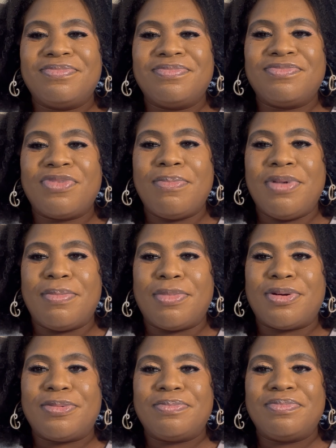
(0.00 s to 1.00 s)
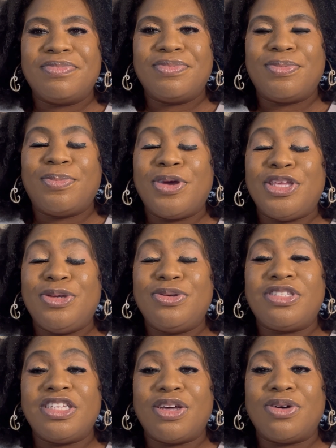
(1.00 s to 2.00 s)
remember, when you
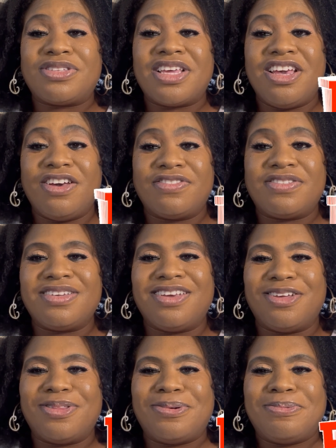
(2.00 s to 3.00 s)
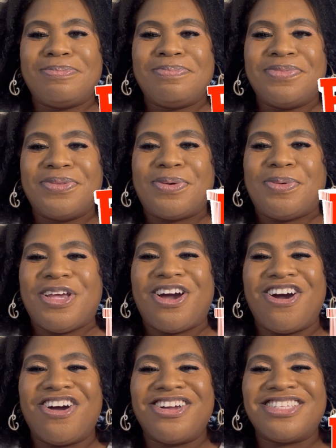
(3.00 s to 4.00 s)
see those F's together, we
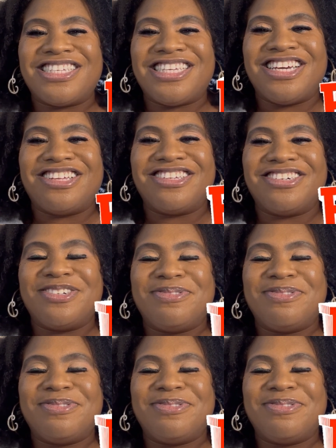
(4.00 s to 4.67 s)
are together.